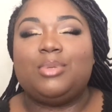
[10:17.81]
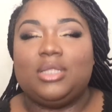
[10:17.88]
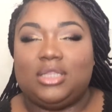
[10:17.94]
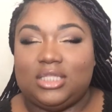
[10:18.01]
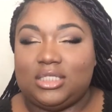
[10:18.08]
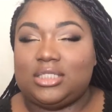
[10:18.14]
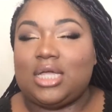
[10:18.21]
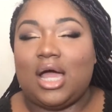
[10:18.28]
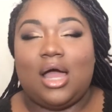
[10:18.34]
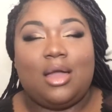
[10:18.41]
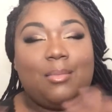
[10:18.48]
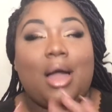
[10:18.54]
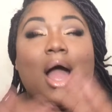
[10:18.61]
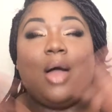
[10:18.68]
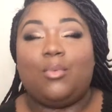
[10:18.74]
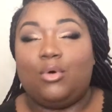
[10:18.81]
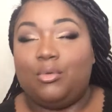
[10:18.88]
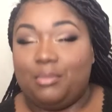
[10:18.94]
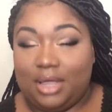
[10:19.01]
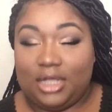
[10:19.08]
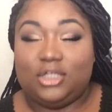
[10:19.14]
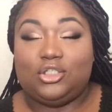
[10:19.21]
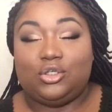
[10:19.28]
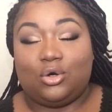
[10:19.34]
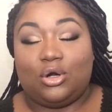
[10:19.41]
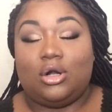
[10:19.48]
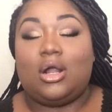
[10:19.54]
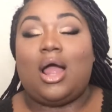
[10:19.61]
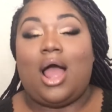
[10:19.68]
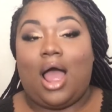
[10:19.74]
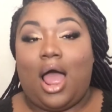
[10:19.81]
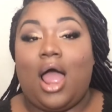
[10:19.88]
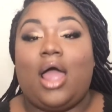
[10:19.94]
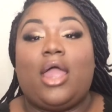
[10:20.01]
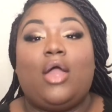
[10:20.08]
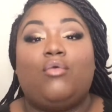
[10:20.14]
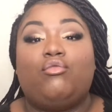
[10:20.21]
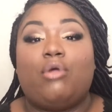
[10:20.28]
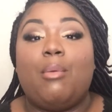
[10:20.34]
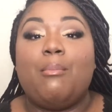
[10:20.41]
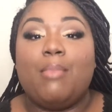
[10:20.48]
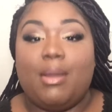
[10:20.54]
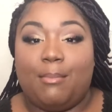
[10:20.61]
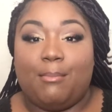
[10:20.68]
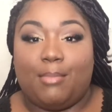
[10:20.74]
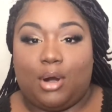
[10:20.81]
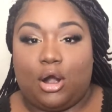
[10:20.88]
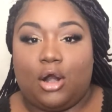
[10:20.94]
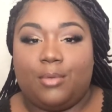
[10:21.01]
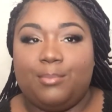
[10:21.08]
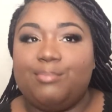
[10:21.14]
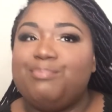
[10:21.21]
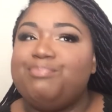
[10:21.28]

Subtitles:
but this time I will make sure I remember.